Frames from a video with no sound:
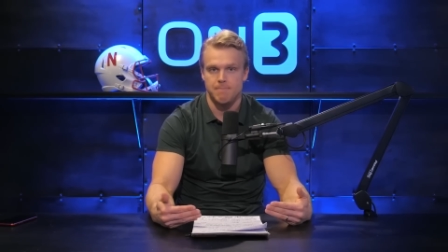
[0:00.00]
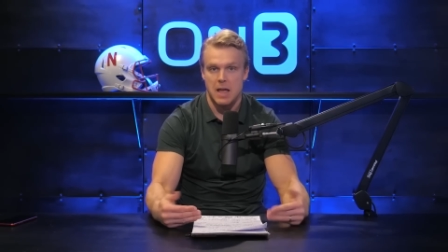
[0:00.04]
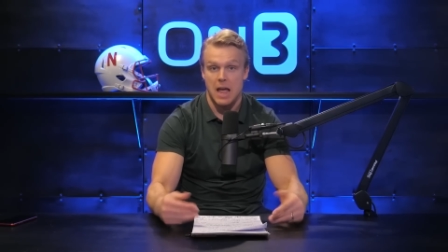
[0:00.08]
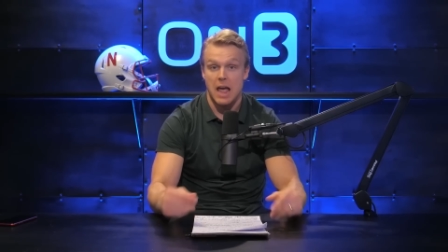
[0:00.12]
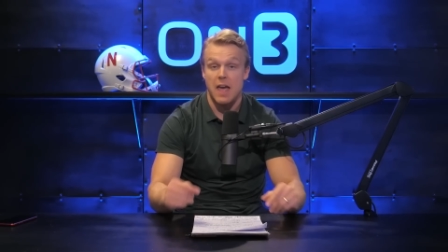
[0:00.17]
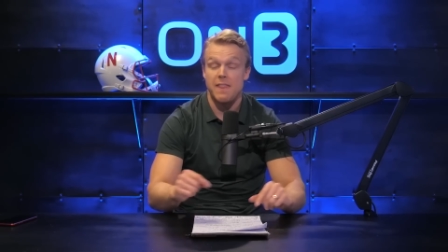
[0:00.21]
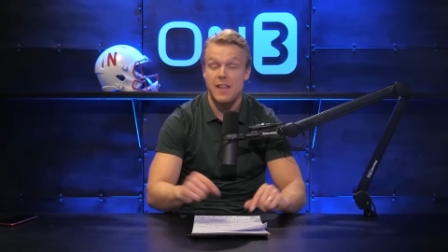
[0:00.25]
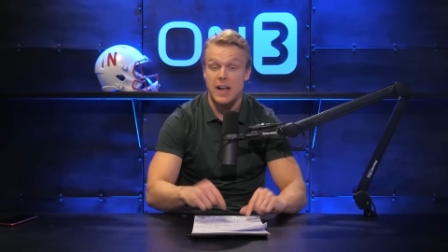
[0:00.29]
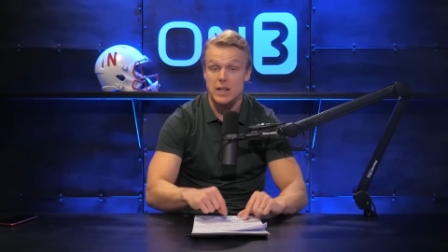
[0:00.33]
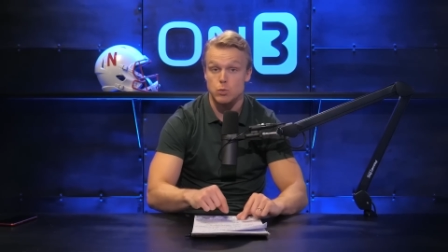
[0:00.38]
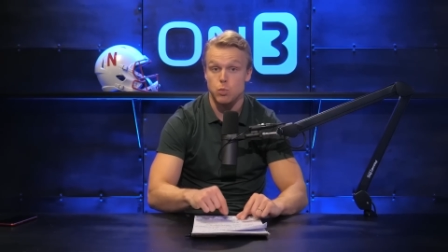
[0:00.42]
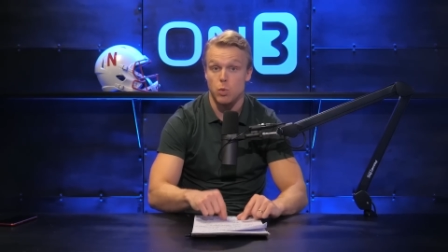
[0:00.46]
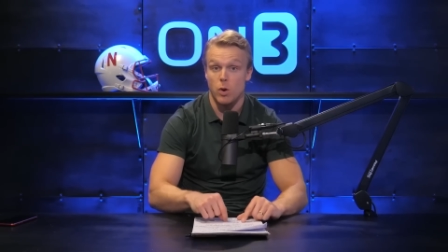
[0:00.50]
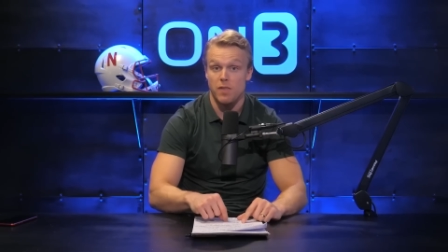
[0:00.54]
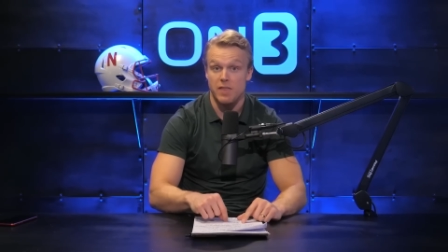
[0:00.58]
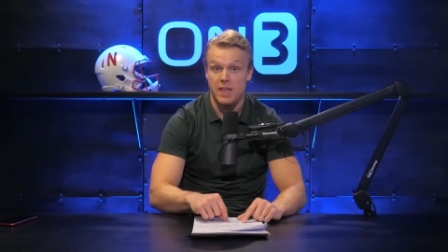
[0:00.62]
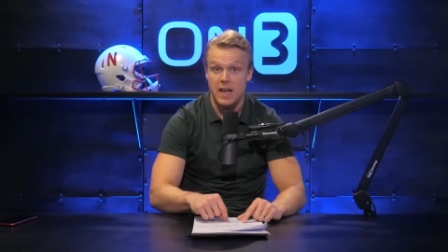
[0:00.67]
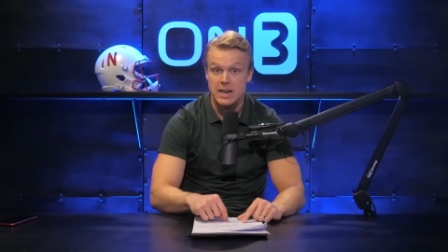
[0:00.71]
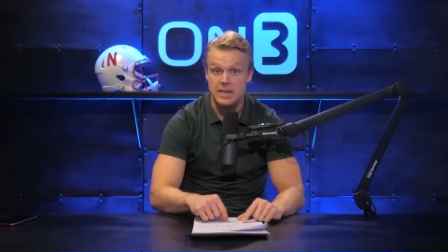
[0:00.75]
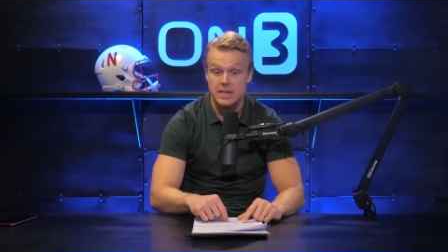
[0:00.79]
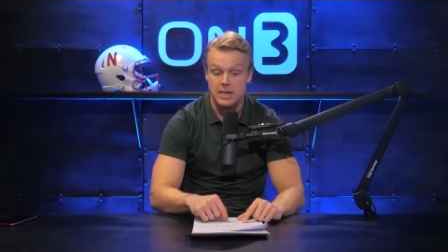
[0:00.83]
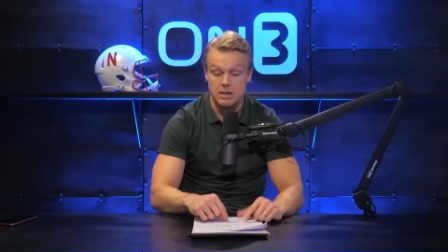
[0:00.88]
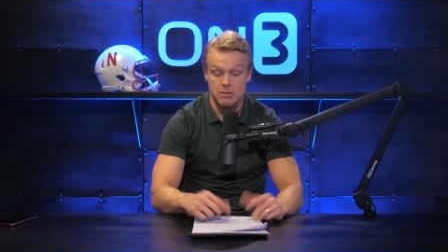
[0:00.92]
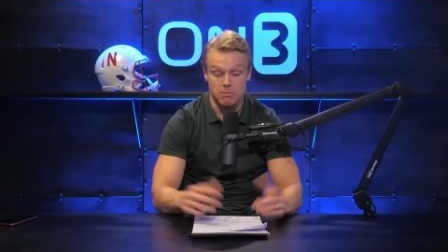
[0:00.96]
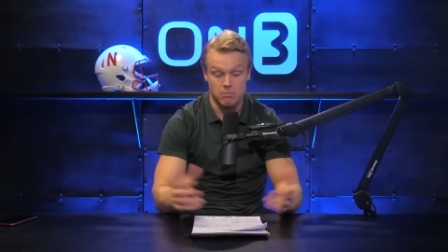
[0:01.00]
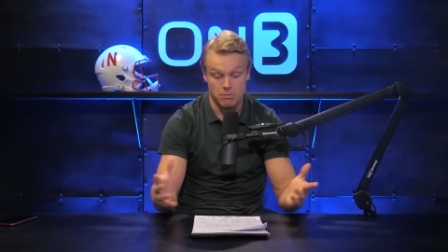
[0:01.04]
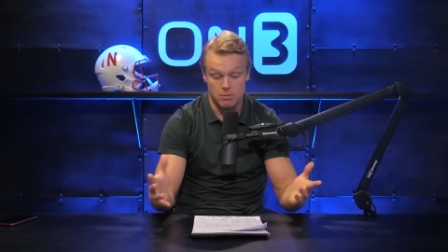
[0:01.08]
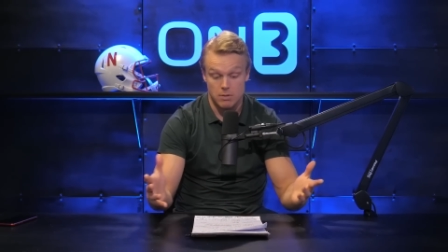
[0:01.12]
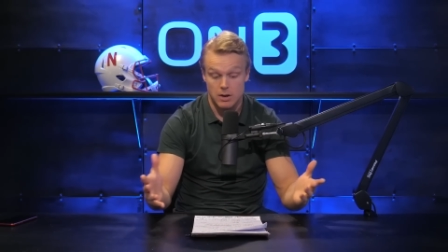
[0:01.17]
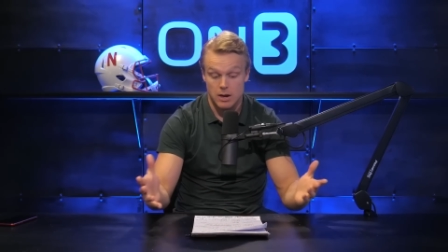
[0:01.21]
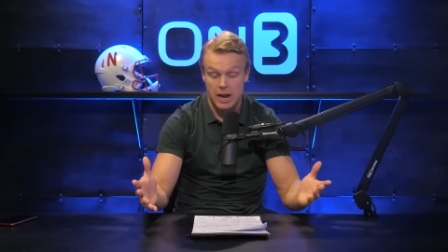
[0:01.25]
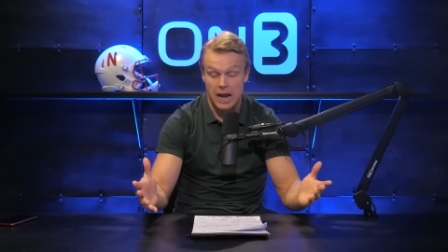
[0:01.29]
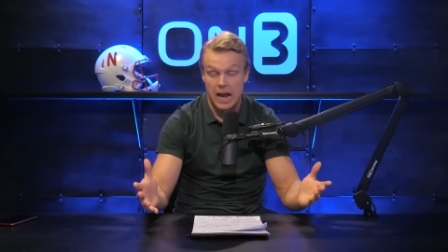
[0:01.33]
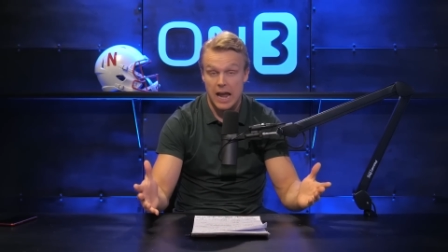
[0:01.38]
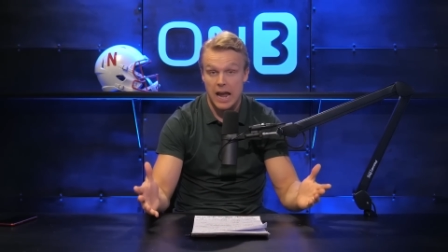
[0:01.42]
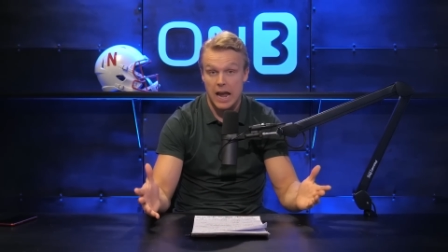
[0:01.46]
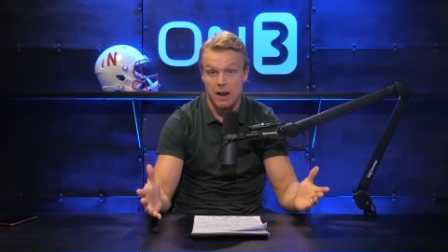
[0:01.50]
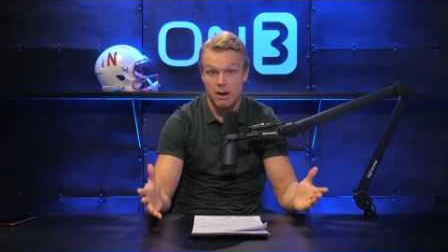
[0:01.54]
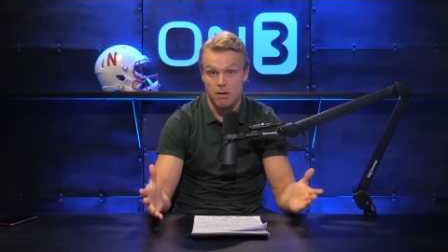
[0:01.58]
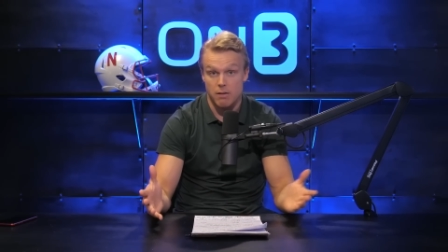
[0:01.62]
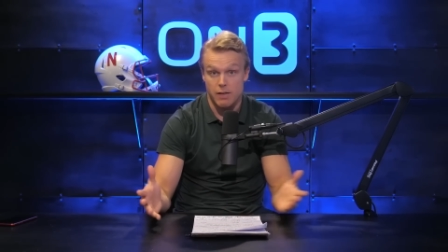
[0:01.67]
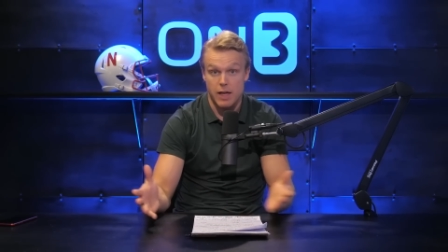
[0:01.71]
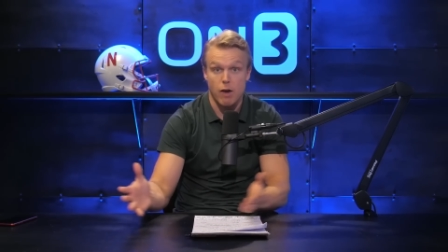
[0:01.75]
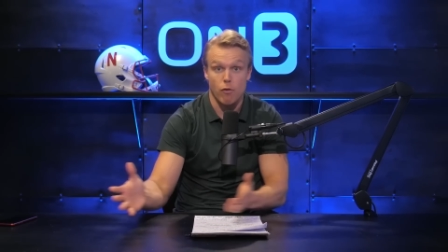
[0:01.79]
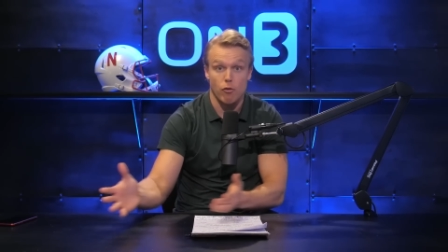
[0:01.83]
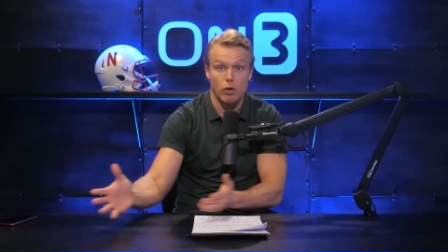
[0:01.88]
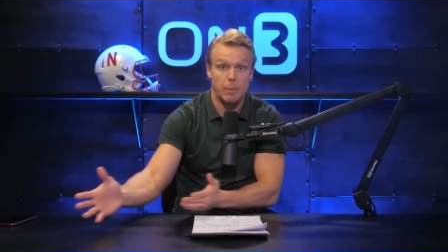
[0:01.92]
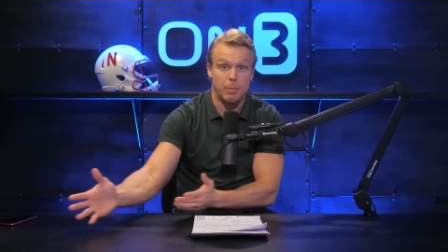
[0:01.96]
And that's what they did, and
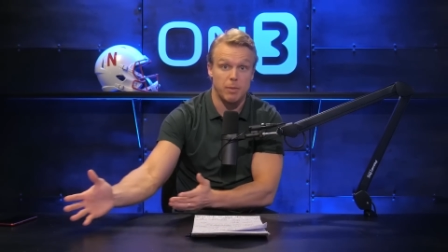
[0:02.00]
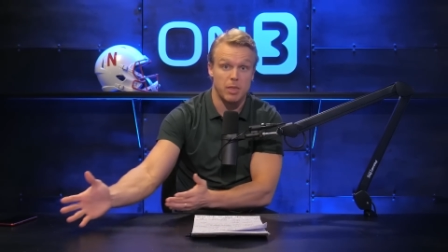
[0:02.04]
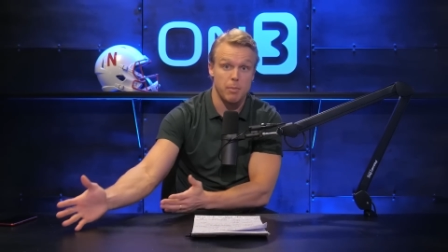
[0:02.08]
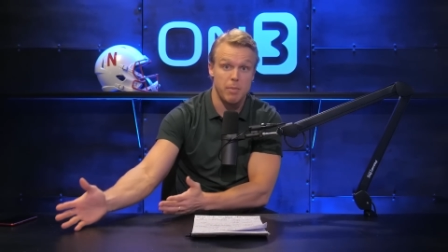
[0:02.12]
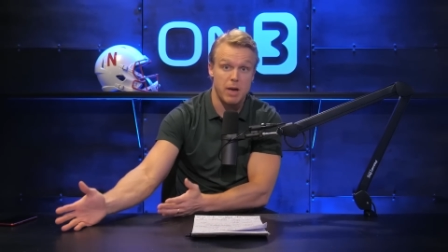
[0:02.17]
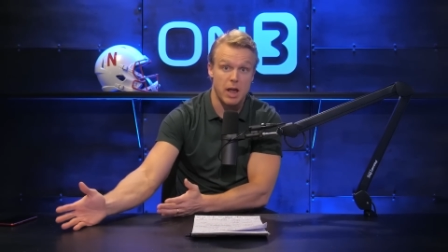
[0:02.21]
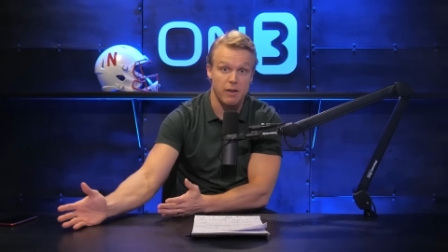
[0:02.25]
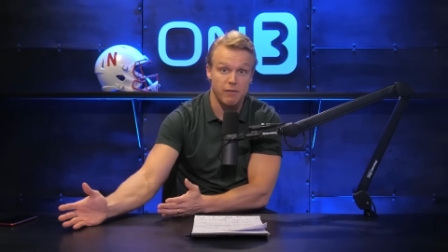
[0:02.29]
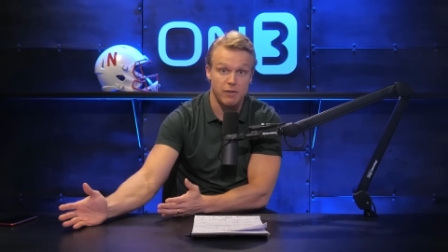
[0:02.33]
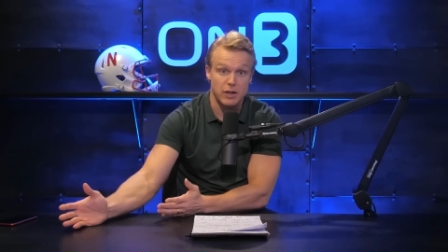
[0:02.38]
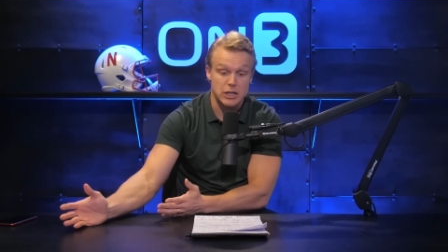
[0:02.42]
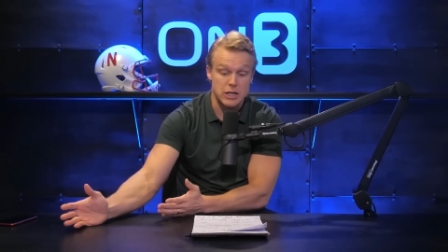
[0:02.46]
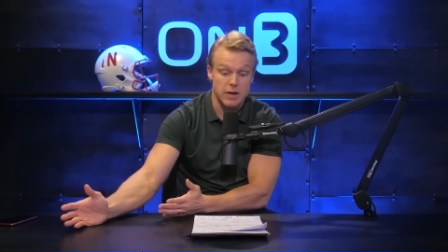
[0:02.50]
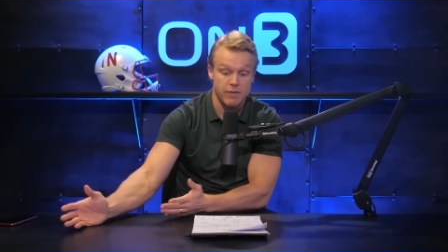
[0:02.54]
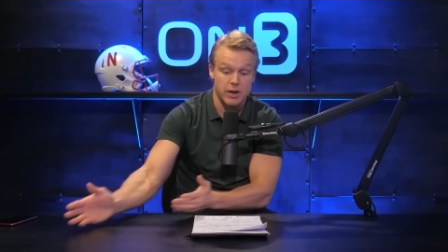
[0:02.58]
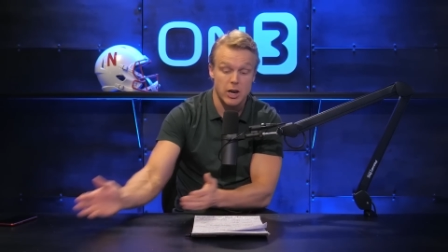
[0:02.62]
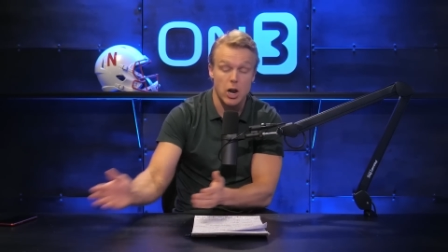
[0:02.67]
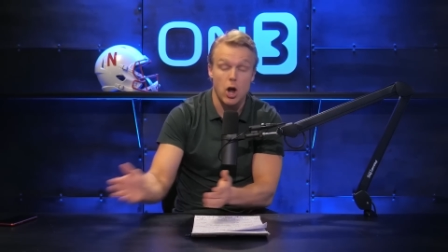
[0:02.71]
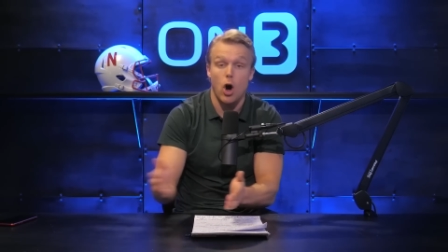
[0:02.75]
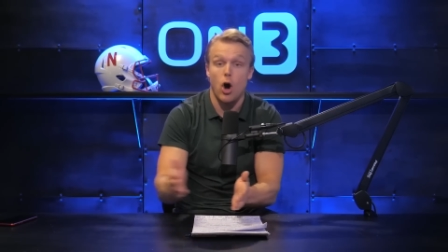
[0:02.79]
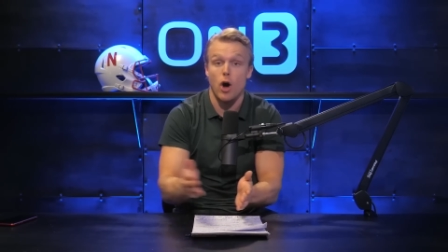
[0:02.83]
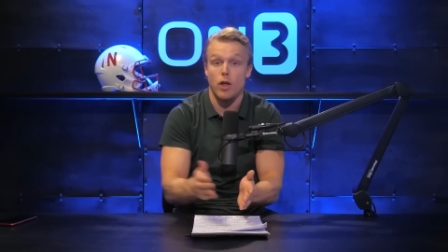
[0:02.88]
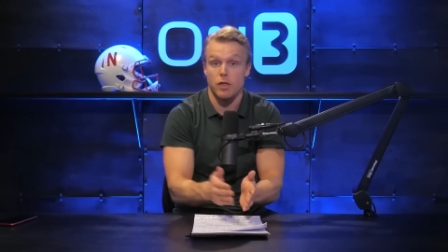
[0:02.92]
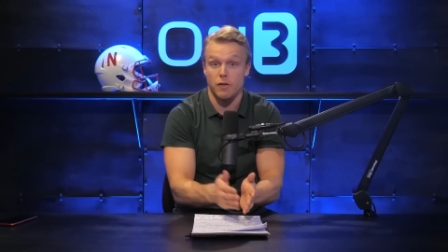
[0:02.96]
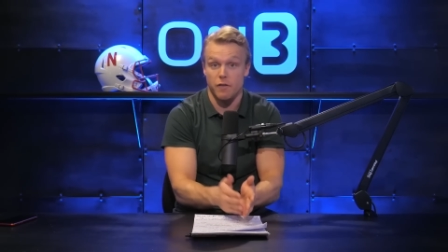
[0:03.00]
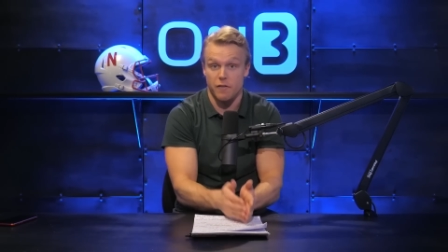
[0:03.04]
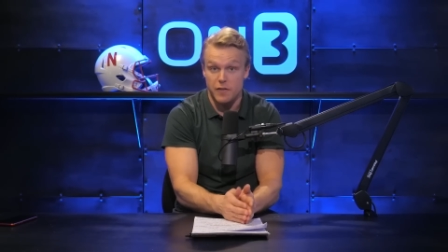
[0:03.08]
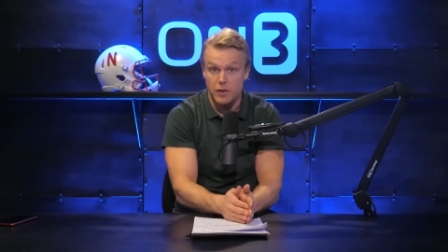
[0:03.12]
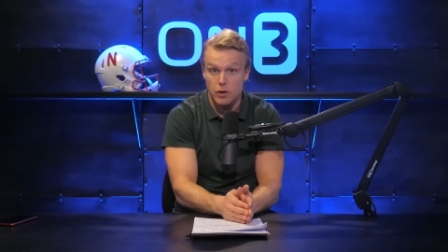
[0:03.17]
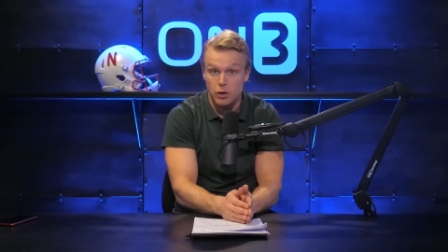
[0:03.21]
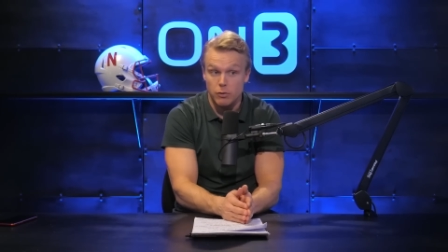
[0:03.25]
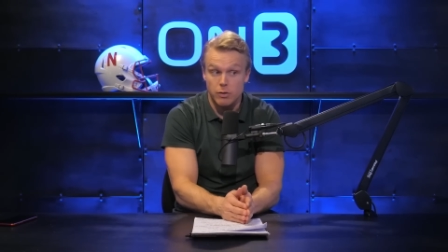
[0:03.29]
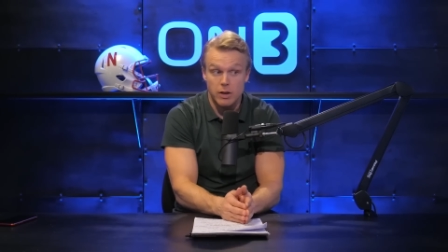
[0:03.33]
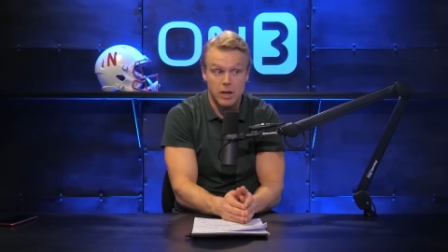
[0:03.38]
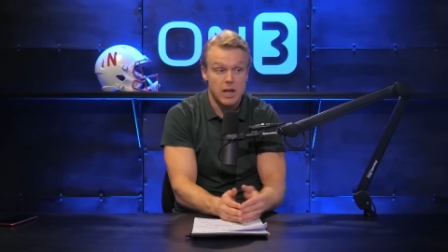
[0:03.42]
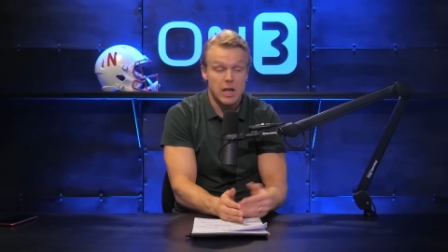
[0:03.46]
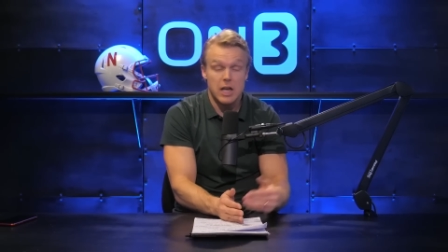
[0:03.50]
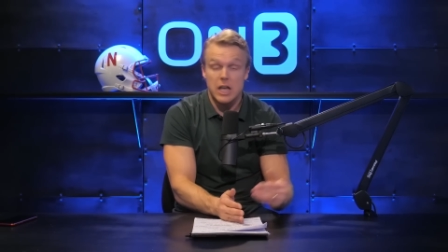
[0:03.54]
they reaped the benefits of it on the field.